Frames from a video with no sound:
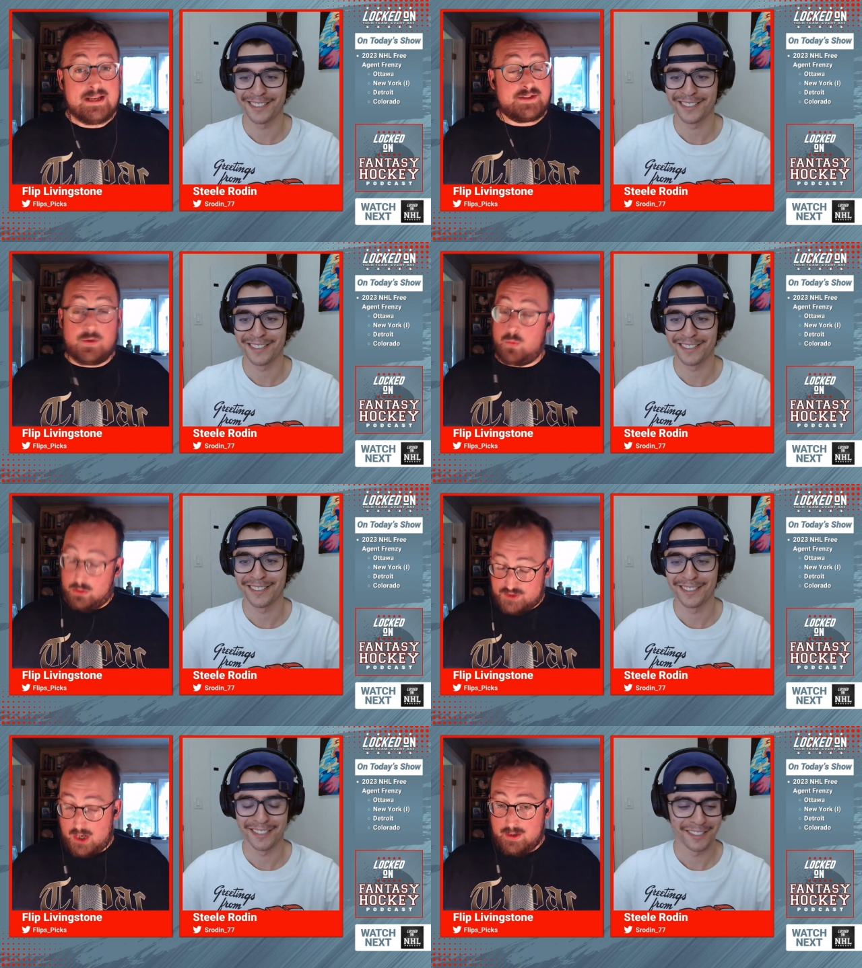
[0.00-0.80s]
Speaker 1: So
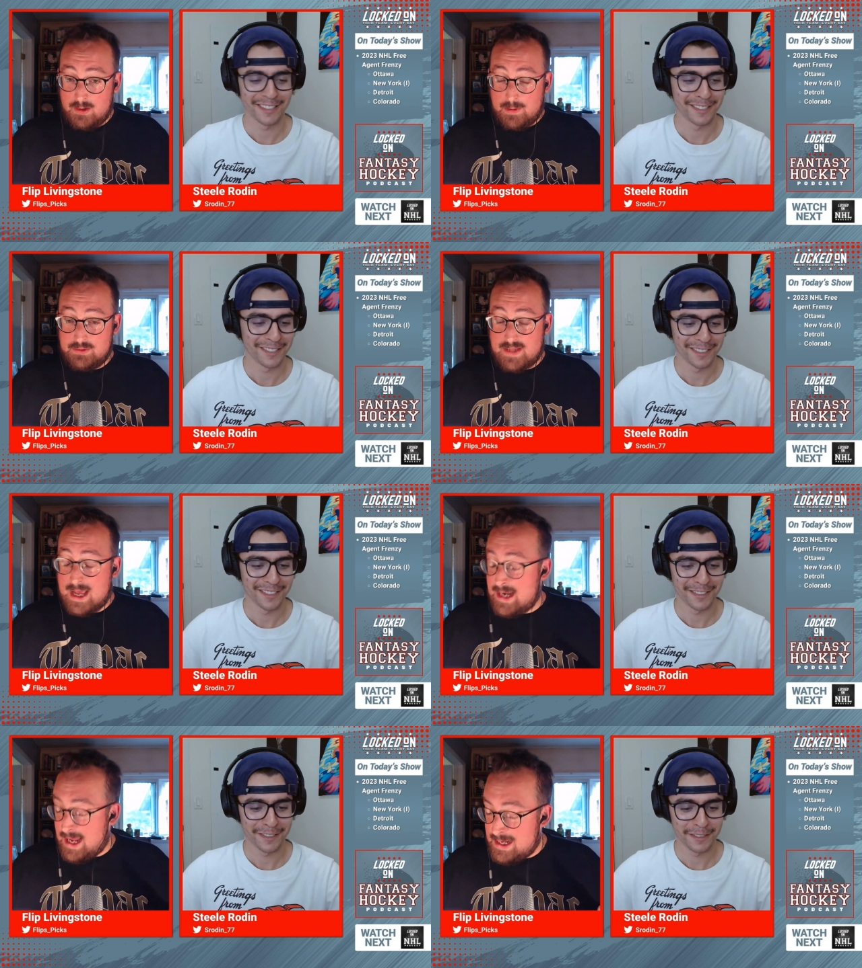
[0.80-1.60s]
we're talking about
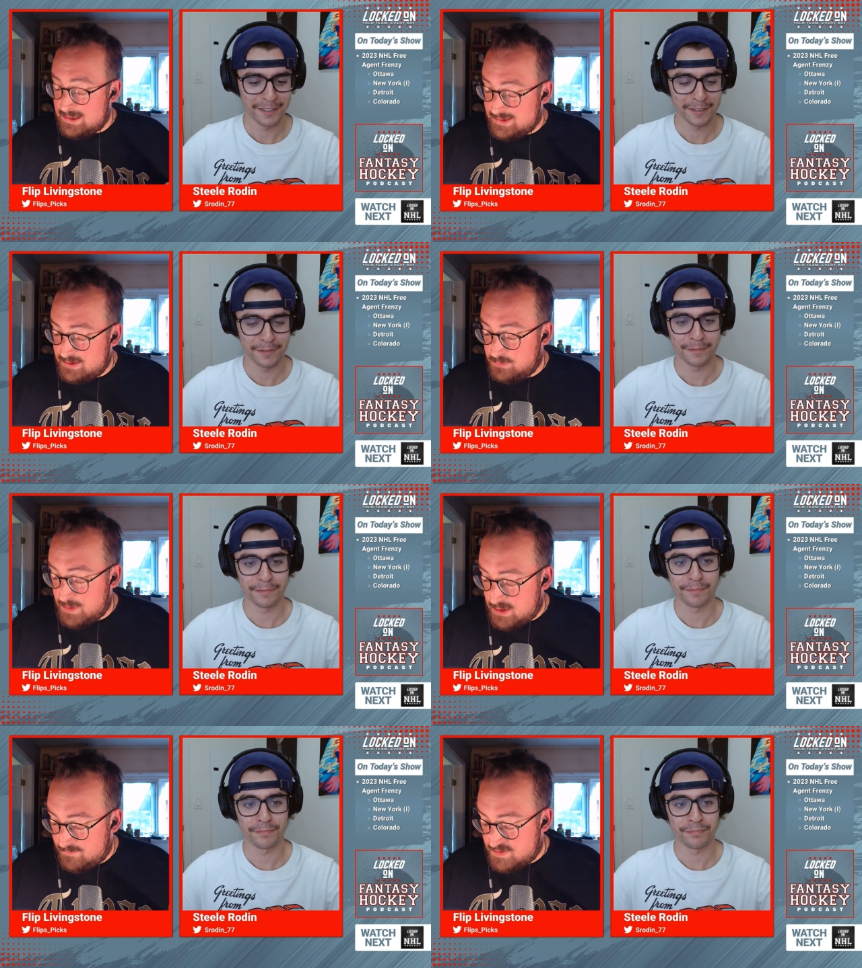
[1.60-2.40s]
that and a little
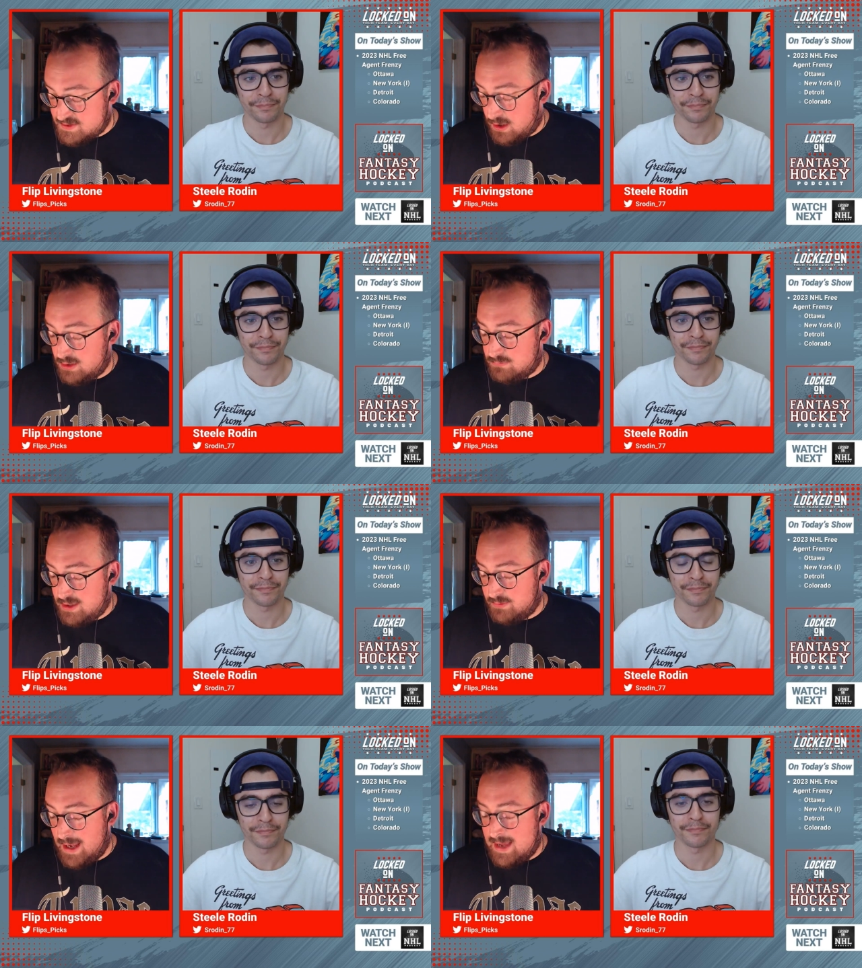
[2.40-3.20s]
bit of this
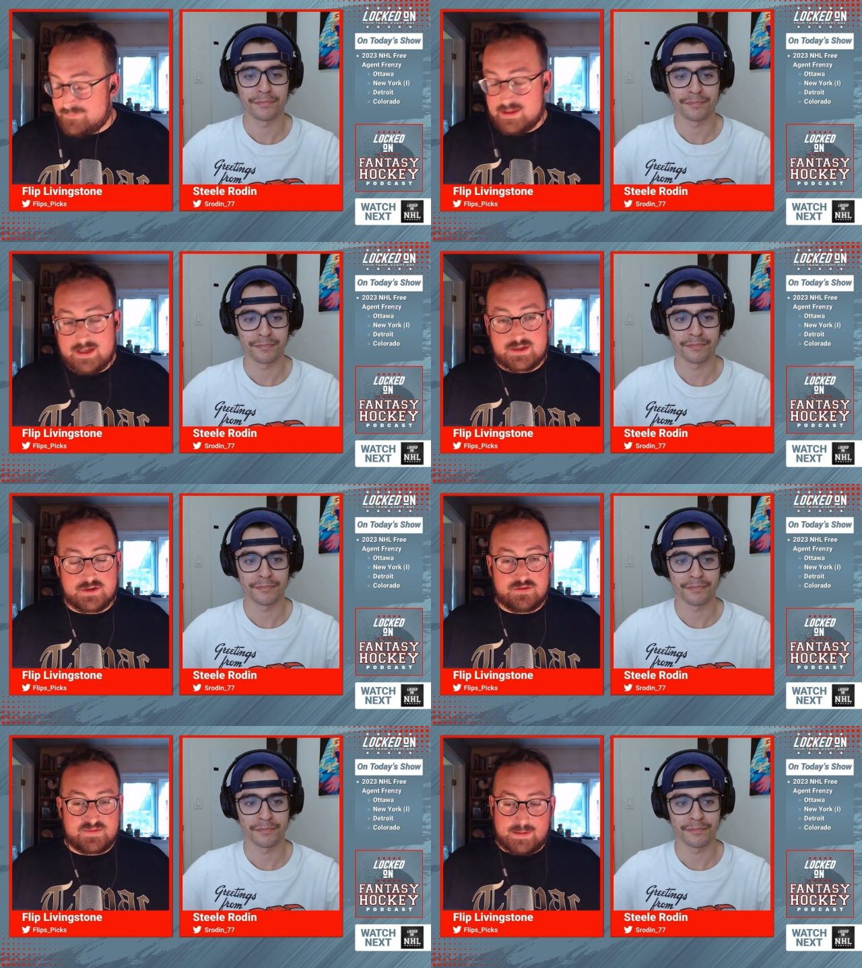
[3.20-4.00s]
Colorado Avalanche
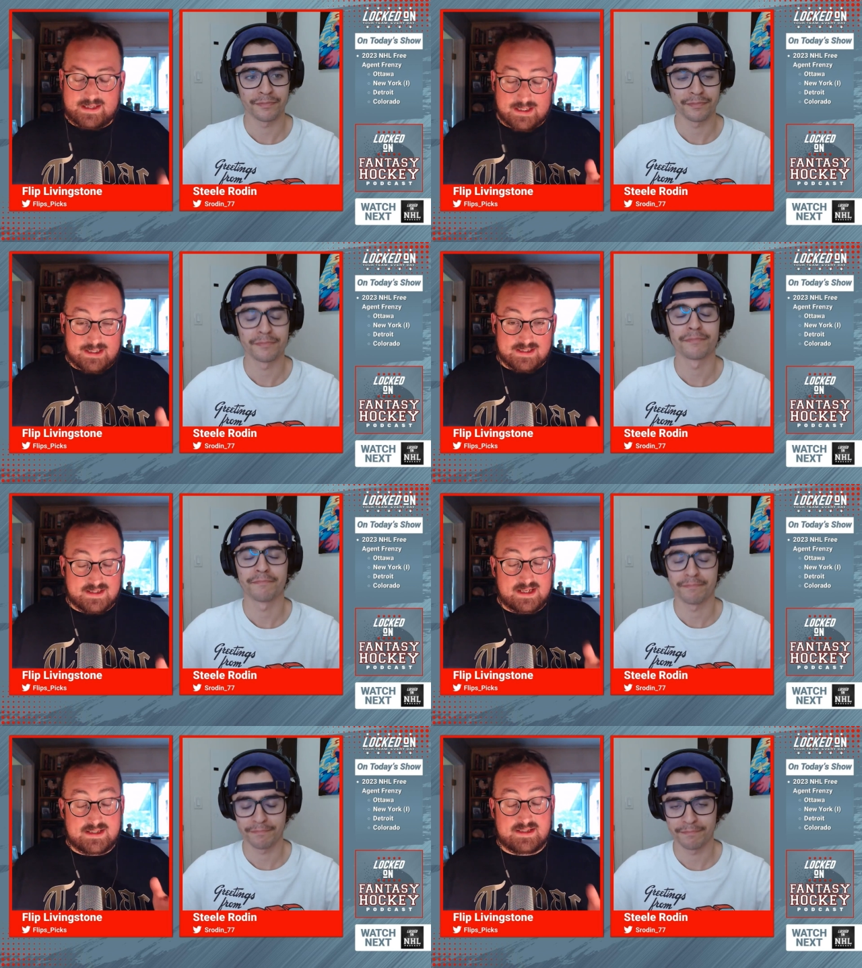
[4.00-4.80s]
news because
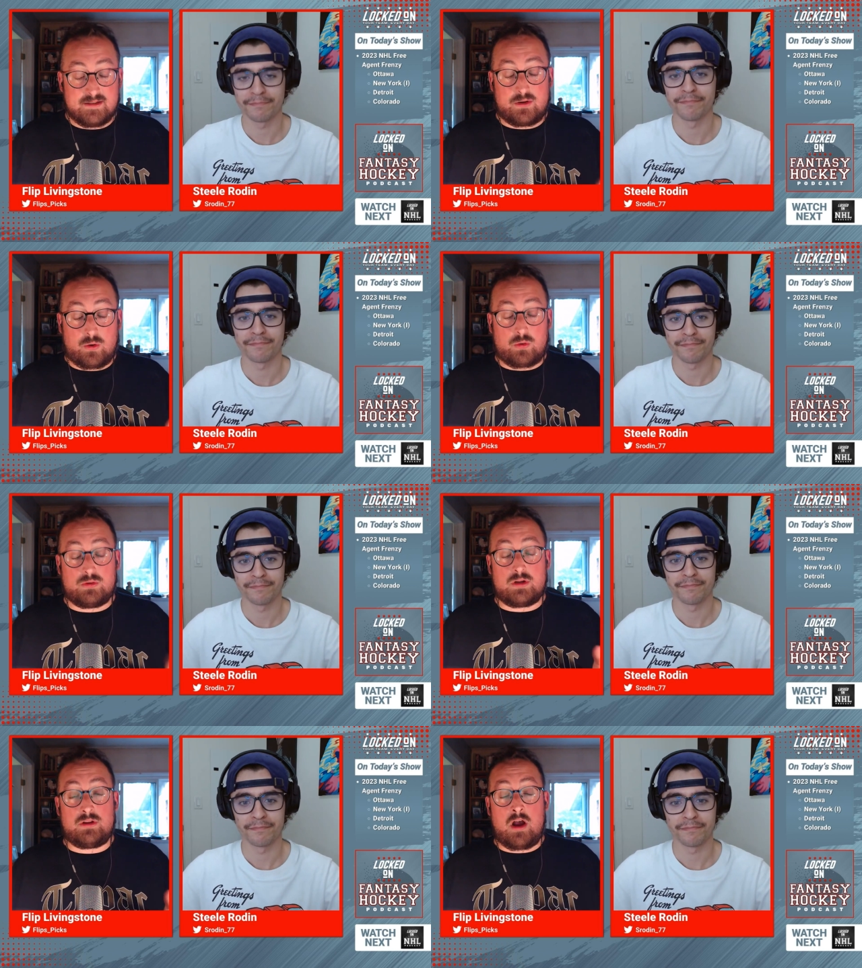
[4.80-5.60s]
they still
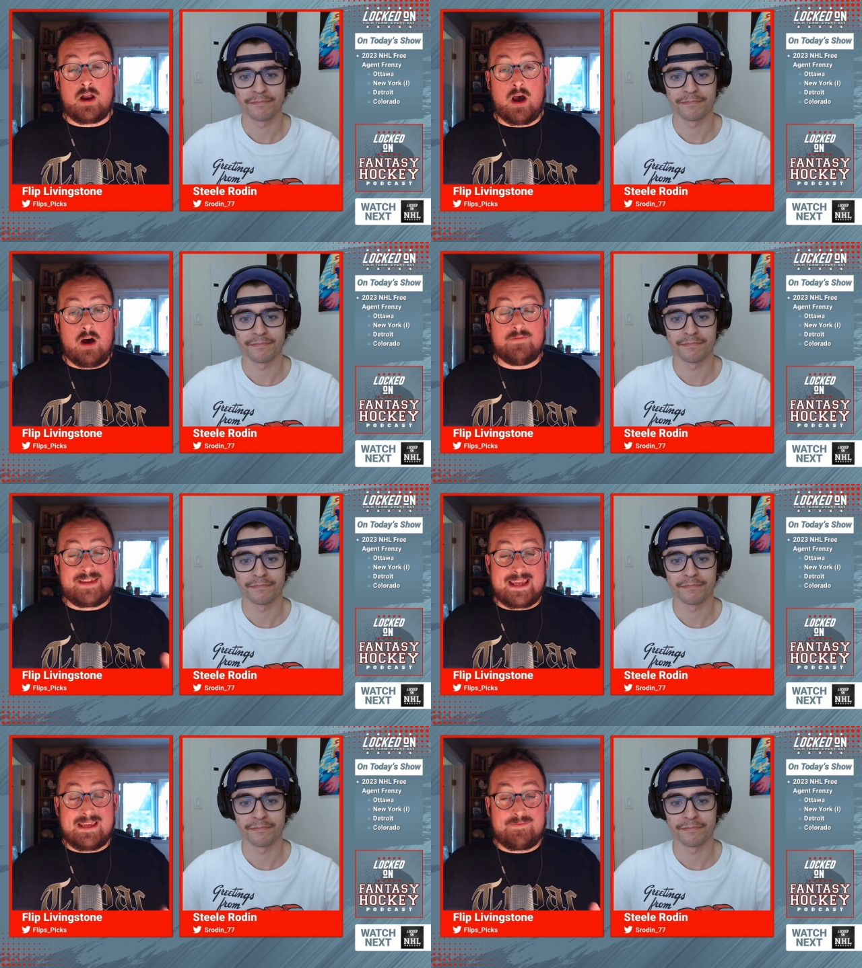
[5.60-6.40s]
hold a lot of
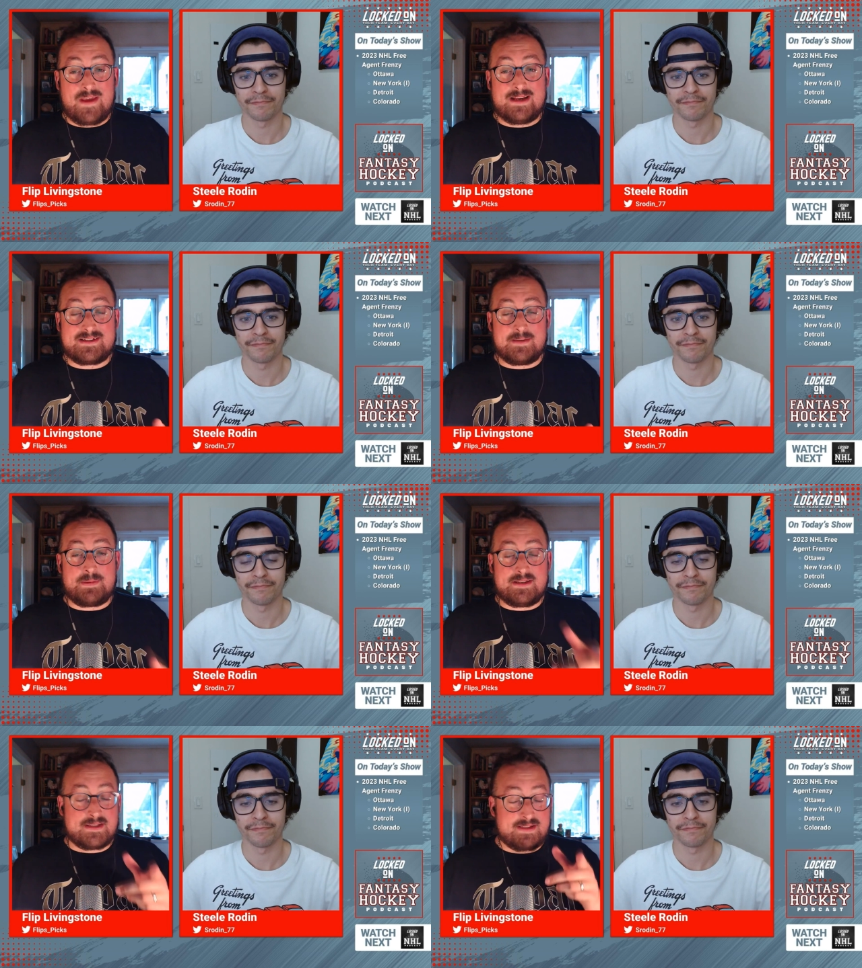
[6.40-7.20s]
key fantasy
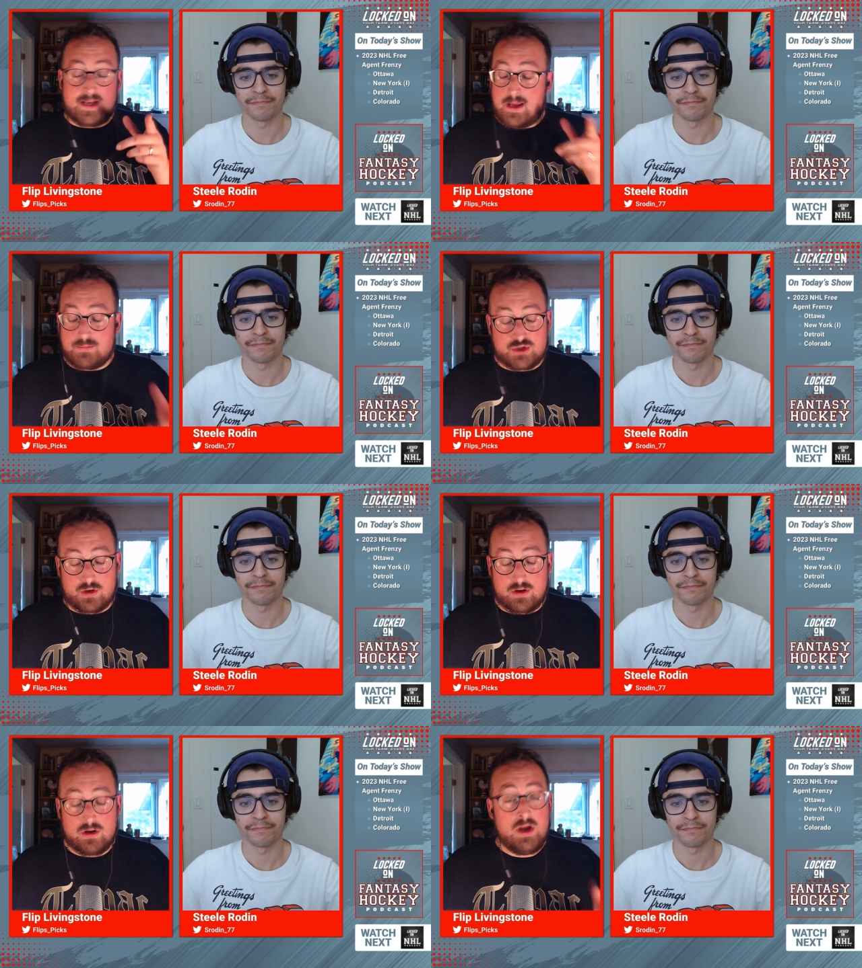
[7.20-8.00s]
pieces that I'm sure